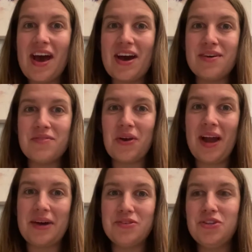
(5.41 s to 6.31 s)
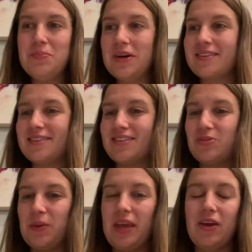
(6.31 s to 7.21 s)
of your how-to books
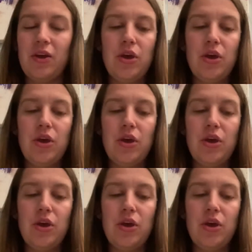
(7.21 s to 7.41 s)
this week.